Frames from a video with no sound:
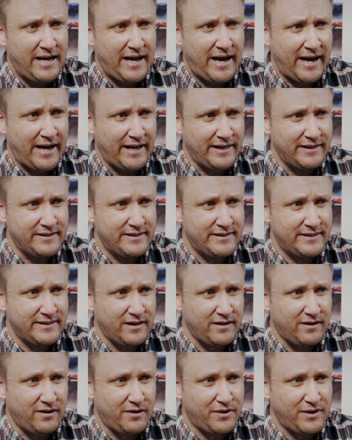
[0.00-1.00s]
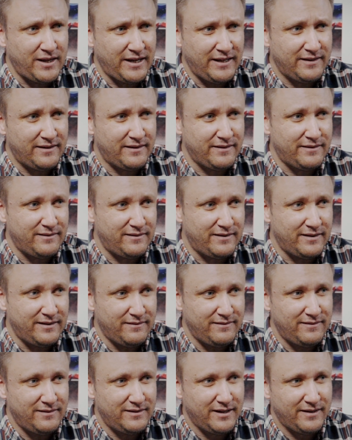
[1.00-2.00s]
And I think
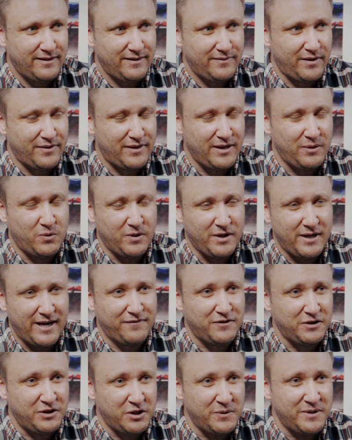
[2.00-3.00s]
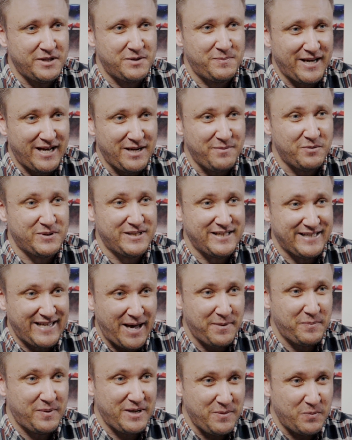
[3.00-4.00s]
what you have to do is be able to
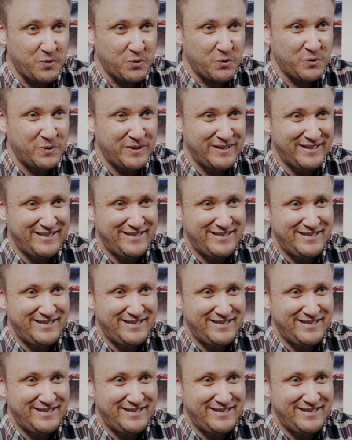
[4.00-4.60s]
get people